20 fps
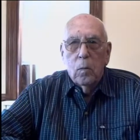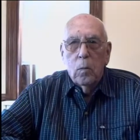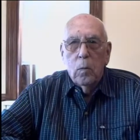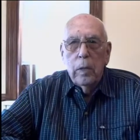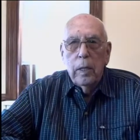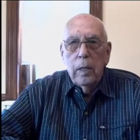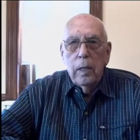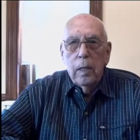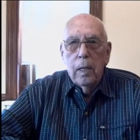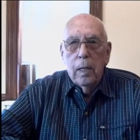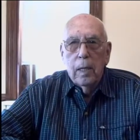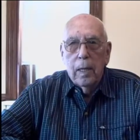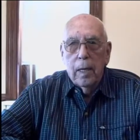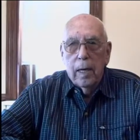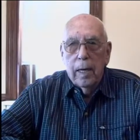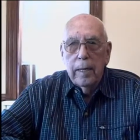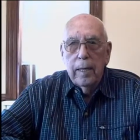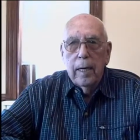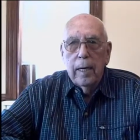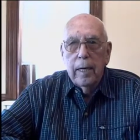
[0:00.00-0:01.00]

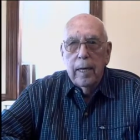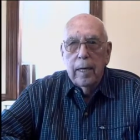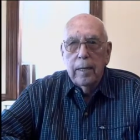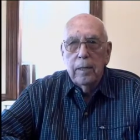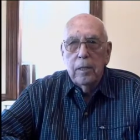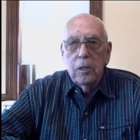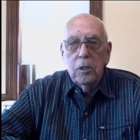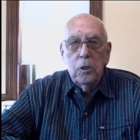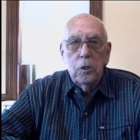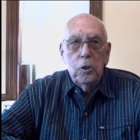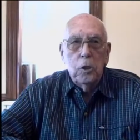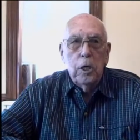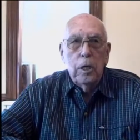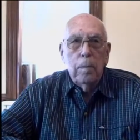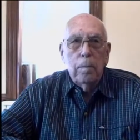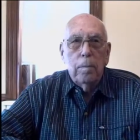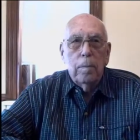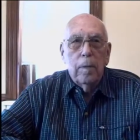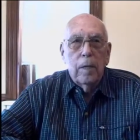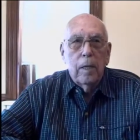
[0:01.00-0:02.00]
I had this
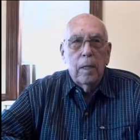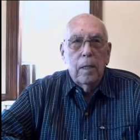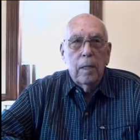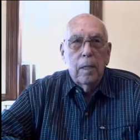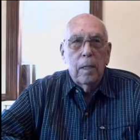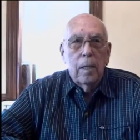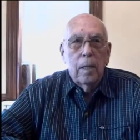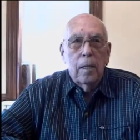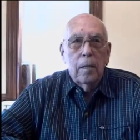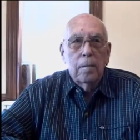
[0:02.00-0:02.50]
Jeep and